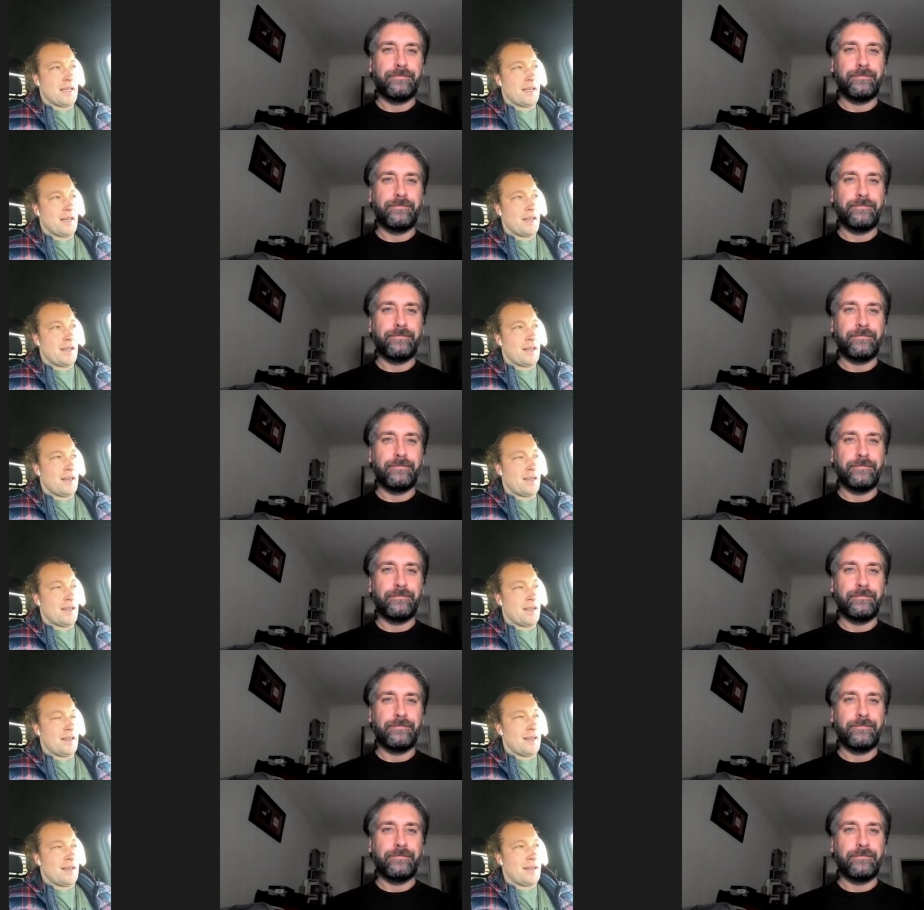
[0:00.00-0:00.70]

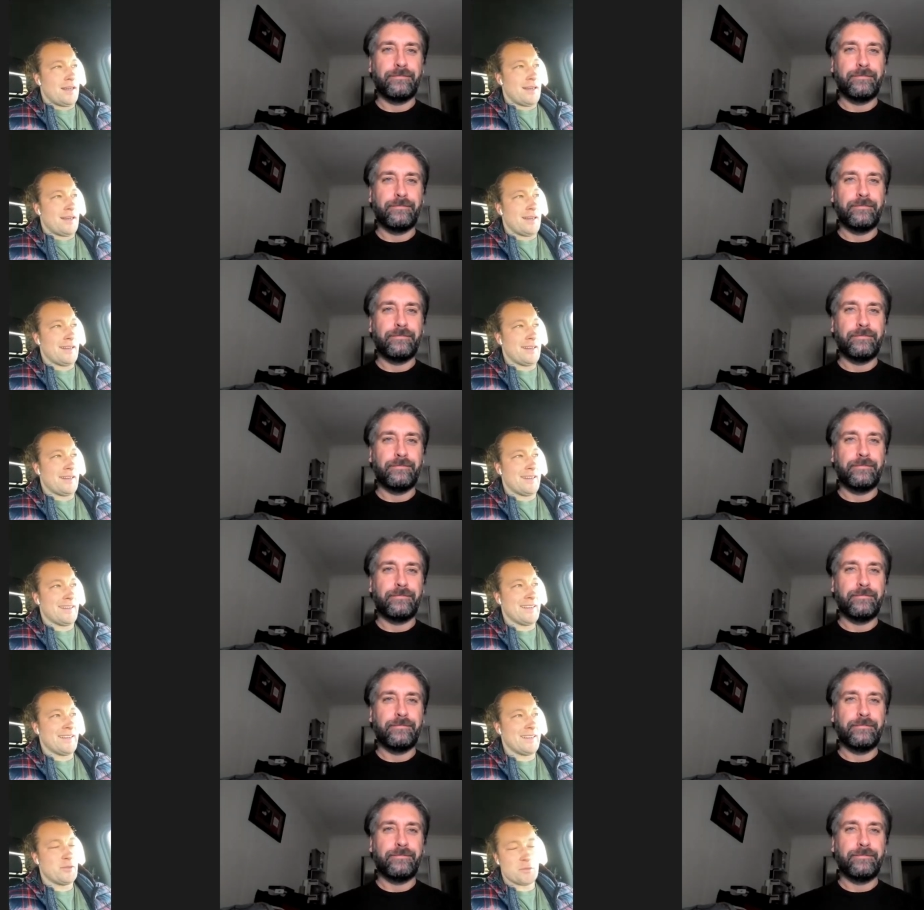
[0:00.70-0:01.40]
Speaker 1: Uh,
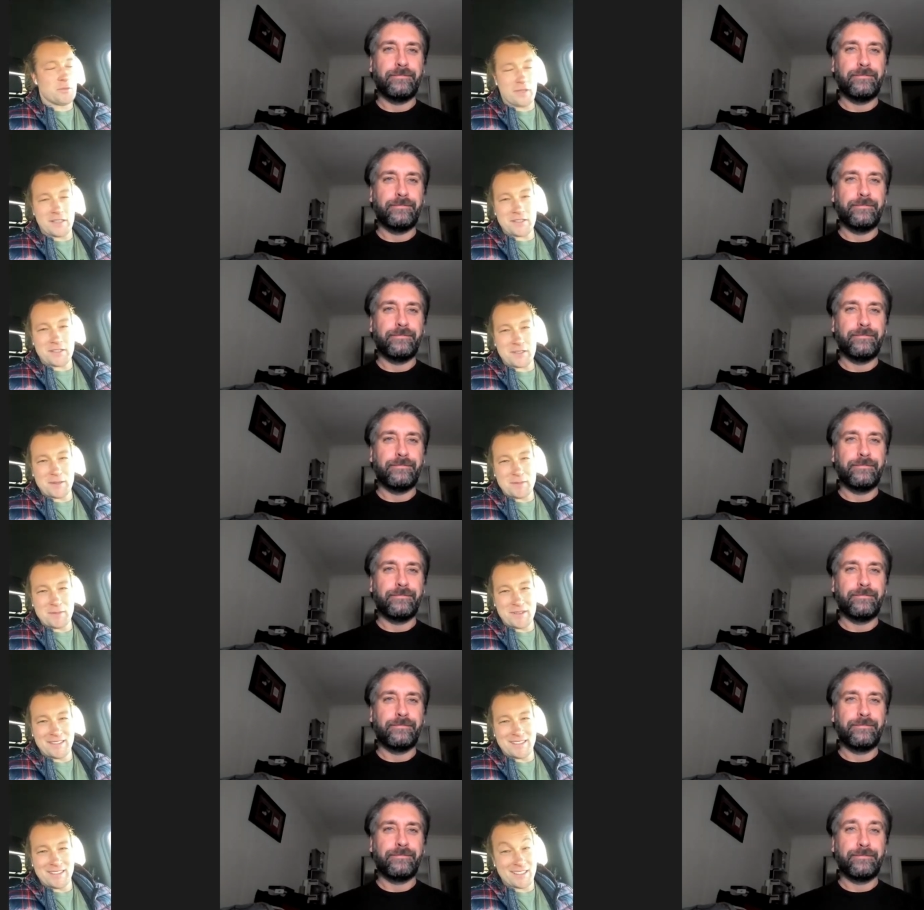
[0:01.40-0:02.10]
ooh, that's a
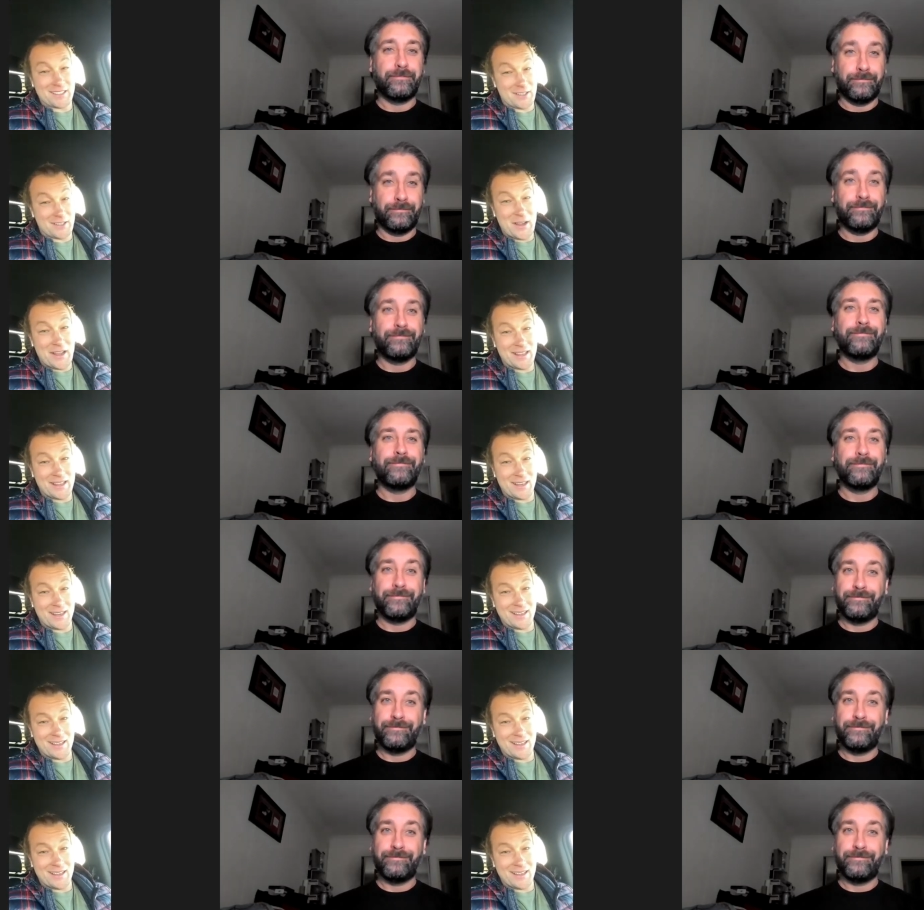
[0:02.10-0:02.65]
good one. There's a lot.